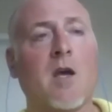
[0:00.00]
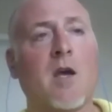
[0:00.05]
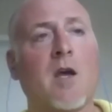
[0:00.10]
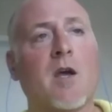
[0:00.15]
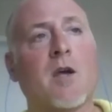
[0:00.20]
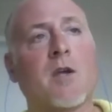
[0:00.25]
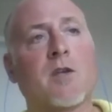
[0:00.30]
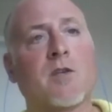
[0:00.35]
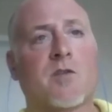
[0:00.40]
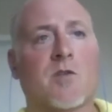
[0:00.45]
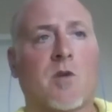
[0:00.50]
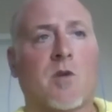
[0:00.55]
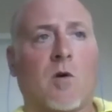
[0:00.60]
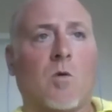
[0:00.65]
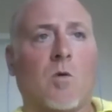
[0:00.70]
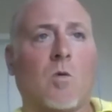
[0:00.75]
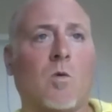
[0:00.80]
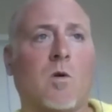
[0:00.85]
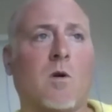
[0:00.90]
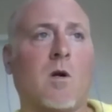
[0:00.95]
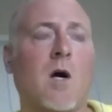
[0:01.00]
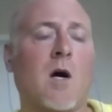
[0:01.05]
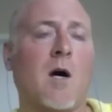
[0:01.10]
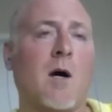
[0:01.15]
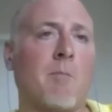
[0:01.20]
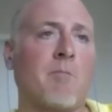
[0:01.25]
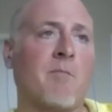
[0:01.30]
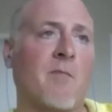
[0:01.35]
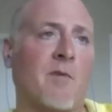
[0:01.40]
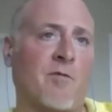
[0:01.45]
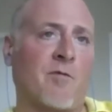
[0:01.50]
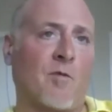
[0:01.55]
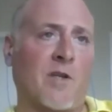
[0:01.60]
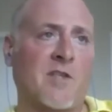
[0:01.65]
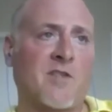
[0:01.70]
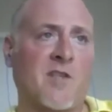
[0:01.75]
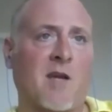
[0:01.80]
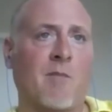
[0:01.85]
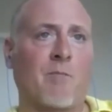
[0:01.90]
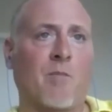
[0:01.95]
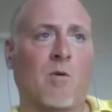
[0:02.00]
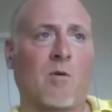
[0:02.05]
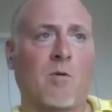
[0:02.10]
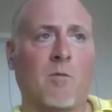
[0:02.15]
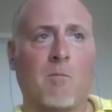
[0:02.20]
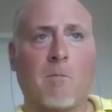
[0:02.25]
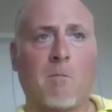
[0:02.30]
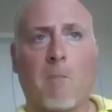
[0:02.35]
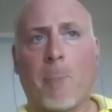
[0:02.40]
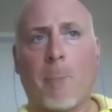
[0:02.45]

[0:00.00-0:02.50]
So, for example,